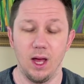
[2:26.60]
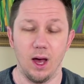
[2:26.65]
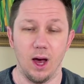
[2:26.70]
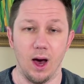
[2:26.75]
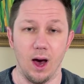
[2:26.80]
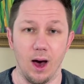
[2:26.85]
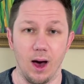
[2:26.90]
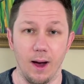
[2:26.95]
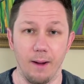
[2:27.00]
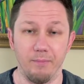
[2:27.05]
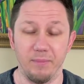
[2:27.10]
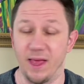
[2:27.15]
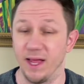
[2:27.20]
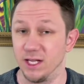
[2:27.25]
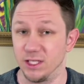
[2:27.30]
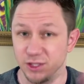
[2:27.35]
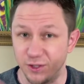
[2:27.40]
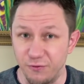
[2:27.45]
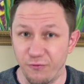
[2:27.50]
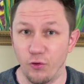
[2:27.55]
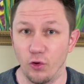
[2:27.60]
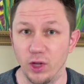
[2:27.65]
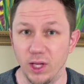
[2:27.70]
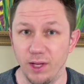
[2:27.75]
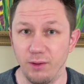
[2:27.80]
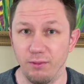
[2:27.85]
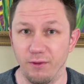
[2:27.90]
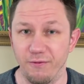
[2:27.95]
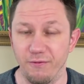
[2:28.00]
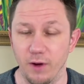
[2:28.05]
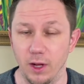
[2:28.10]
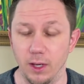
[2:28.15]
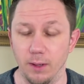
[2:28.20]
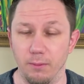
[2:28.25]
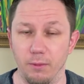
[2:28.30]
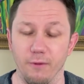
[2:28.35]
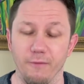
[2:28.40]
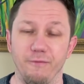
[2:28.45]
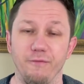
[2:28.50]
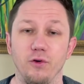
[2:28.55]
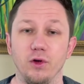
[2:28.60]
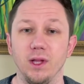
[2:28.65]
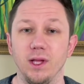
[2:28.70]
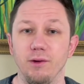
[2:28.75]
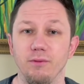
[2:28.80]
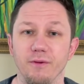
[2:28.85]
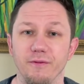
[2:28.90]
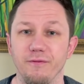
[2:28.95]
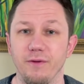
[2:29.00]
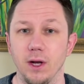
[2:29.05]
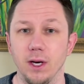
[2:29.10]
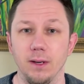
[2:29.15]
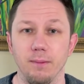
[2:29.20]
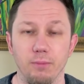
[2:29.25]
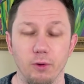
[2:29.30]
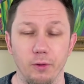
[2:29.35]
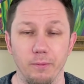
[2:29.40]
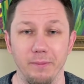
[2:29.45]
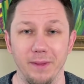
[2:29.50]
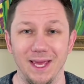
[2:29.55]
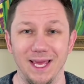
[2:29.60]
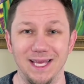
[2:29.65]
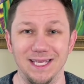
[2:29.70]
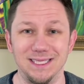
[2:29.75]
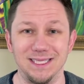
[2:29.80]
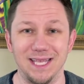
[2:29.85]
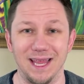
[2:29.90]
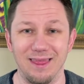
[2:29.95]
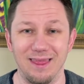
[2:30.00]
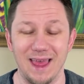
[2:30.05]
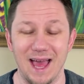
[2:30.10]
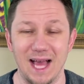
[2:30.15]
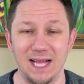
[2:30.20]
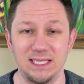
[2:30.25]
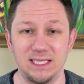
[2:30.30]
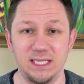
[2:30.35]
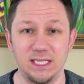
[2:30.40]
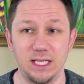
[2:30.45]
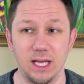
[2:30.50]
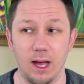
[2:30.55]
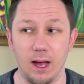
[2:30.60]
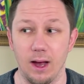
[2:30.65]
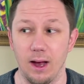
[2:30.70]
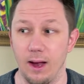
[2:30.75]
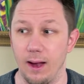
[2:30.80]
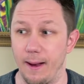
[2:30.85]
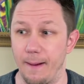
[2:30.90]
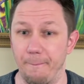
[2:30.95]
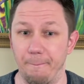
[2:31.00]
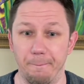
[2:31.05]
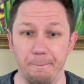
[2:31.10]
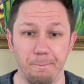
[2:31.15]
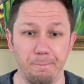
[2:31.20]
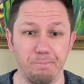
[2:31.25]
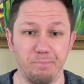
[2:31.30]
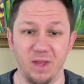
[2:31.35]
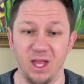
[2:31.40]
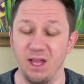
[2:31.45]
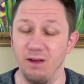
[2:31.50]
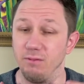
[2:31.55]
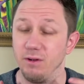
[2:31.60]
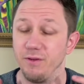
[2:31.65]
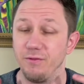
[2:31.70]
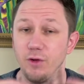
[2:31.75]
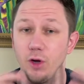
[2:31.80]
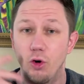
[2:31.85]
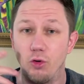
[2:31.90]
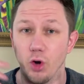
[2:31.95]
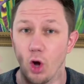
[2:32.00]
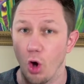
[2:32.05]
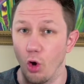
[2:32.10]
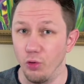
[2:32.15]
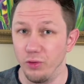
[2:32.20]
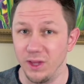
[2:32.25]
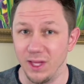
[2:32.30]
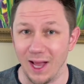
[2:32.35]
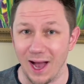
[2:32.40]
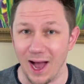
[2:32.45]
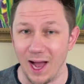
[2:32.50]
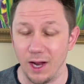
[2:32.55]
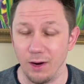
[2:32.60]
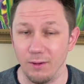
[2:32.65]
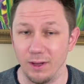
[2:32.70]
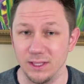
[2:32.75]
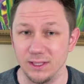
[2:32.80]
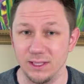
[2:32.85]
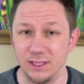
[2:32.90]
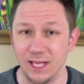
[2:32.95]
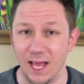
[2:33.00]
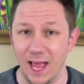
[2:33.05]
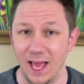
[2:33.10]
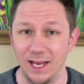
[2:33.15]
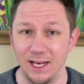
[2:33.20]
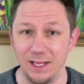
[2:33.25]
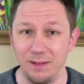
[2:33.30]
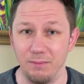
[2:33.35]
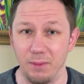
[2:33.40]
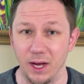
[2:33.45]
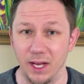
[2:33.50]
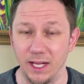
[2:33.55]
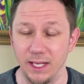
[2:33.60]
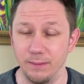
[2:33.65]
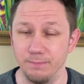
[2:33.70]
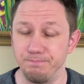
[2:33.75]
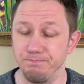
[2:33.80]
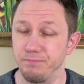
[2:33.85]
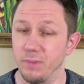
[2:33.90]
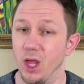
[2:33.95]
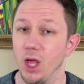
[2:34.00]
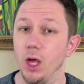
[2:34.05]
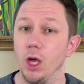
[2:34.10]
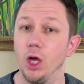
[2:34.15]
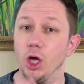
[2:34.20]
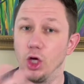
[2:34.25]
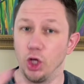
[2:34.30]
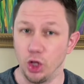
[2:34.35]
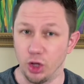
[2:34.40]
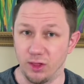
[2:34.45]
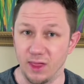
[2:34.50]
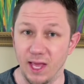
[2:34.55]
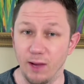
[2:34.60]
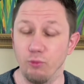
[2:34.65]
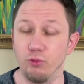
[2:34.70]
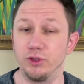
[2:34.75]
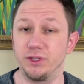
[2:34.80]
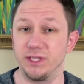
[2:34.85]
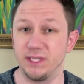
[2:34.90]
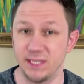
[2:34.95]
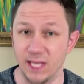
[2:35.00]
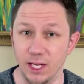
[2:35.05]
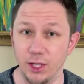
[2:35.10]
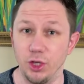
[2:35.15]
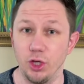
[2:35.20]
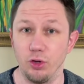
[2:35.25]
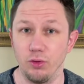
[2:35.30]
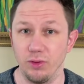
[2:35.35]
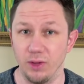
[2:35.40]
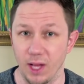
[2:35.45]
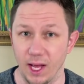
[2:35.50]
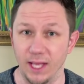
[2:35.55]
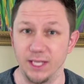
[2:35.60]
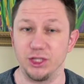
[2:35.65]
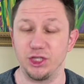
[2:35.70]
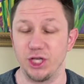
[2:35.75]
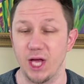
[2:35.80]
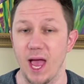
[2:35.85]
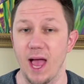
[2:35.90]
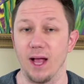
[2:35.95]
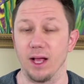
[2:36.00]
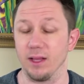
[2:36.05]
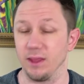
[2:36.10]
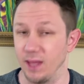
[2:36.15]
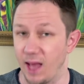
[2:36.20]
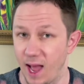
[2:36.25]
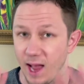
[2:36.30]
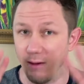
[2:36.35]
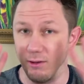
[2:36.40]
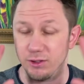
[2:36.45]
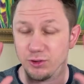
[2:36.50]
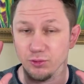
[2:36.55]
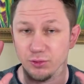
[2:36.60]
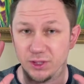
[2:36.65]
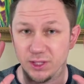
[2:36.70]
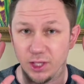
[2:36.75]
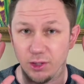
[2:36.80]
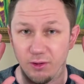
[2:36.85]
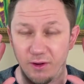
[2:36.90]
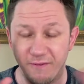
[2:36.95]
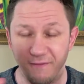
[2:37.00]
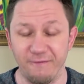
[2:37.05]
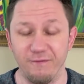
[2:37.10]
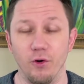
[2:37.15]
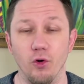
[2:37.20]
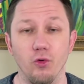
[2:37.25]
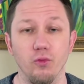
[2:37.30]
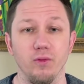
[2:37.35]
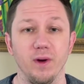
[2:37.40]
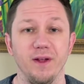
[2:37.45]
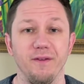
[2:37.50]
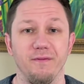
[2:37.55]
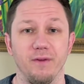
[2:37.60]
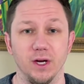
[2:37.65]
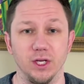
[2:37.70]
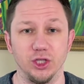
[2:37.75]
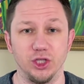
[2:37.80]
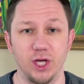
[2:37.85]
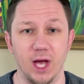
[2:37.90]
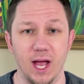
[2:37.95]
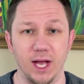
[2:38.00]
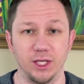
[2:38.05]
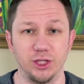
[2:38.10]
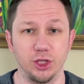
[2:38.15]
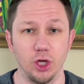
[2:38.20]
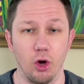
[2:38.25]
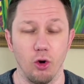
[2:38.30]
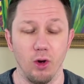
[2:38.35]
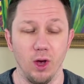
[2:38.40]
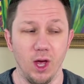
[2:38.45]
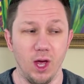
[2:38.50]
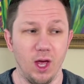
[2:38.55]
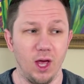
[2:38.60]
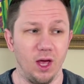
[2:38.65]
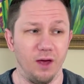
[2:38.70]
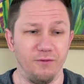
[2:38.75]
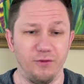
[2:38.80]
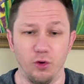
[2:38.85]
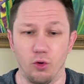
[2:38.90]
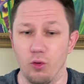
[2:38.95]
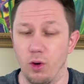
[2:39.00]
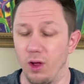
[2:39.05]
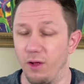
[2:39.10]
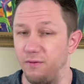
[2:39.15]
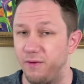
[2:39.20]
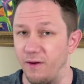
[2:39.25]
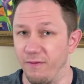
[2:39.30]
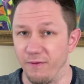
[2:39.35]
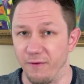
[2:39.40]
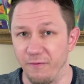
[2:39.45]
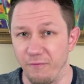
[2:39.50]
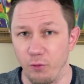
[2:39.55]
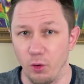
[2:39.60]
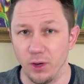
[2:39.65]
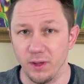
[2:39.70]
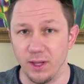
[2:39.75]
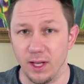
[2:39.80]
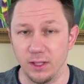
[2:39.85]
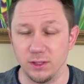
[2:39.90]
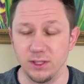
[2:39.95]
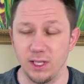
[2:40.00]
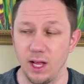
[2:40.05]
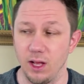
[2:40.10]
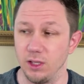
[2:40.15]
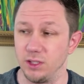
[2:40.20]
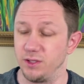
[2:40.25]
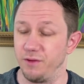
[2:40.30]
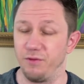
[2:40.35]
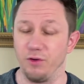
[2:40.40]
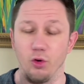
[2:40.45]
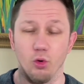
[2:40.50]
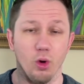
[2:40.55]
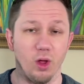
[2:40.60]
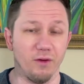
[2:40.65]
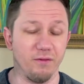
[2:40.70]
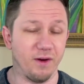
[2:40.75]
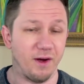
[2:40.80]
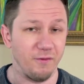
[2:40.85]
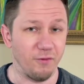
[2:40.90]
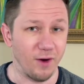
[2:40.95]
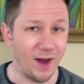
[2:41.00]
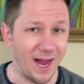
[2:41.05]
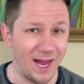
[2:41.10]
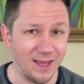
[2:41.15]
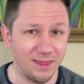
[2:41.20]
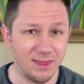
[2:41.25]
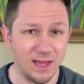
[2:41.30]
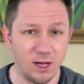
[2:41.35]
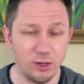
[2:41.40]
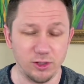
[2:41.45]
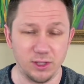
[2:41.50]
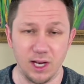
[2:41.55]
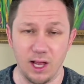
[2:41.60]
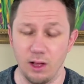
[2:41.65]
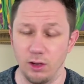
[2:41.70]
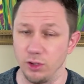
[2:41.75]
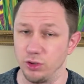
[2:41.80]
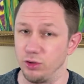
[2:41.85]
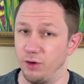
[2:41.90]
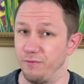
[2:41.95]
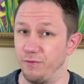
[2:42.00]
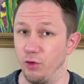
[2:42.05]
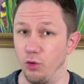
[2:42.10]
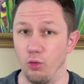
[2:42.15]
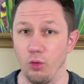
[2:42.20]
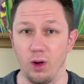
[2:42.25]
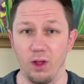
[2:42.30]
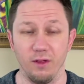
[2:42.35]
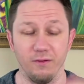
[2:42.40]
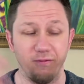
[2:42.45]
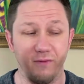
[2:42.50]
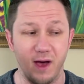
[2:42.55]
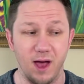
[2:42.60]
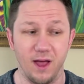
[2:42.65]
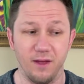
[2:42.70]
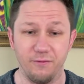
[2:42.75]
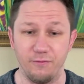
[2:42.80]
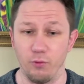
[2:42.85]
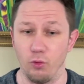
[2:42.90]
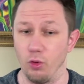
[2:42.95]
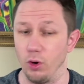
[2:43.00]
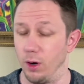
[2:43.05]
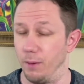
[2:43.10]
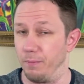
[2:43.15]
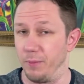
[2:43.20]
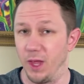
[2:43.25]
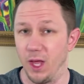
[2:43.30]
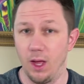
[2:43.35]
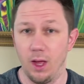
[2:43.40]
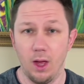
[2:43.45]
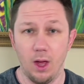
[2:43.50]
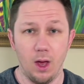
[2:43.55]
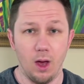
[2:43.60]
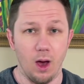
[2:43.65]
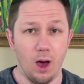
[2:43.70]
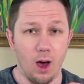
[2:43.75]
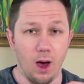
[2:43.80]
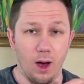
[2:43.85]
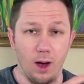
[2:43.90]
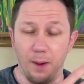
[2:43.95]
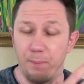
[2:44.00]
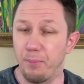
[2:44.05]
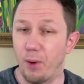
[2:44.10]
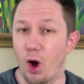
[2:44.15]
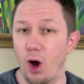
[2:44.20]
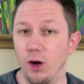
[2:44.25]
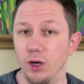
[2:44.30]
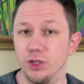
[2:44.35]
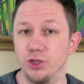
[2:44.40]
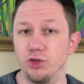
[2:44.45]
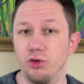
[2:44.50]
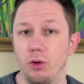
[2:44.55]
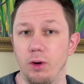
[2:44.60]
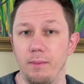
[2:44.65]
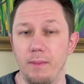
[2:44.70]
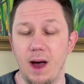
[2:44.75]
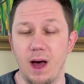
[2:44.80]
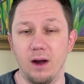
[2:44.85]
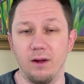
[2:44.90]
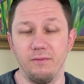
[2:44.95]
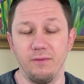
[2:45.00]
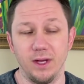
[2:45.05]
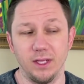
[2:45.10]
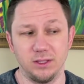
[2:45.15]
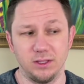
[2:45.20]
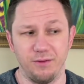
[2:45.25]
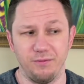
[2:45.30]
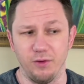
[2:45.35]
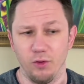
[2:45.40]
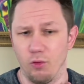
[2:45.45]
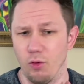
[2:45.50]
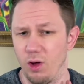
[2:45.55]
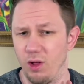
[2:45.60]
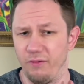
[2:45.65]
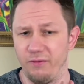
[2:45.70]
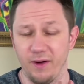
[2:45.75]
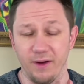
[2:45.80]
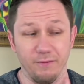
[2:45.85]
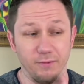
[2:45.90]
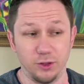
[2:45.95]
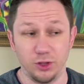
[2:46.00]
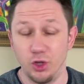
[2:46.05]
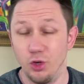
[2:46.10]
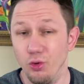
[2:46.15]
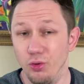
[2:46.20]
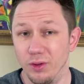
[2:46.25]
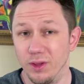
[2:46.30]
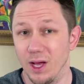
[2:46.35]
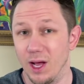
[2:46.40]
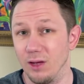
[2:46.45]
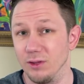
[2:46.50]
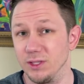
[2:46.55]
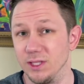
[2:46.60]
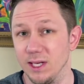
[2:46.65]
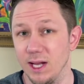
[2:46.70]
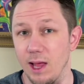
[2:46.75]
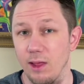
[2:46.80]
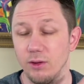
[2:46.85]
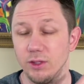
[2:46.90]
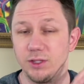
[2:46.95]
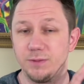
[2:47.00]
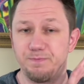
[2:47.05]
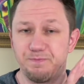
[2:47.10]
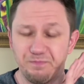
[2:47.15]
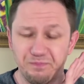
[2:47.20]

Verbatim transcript: um, and it's fully refundable. Fully refundable means that um, even if you don't owe the IRS any money, they will send you a check. The IRS will send you a full refund check. So if you qualify for $4,000, if you qualify for $8,000, or if you qualify for uh, a partial amount of it, if you qualify for $2,000,